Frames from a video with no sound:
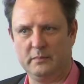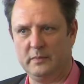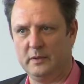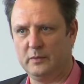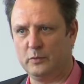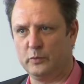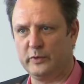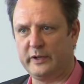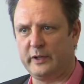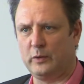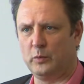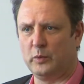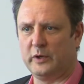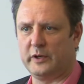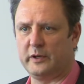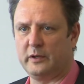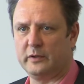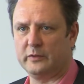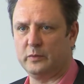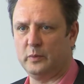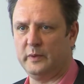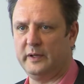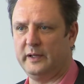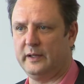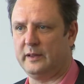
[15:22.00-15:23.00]
real
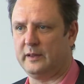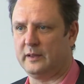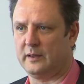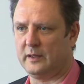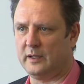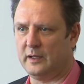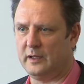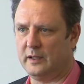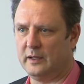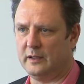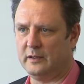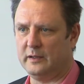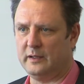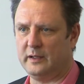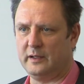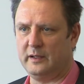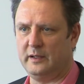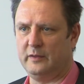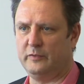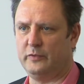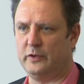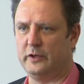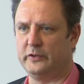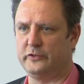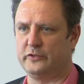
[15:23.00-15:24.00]
world with
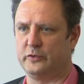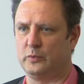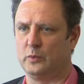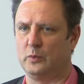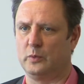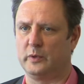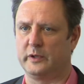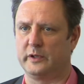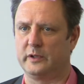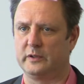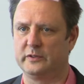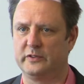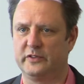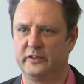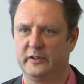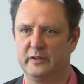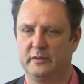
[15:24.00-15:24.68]
the virtual world.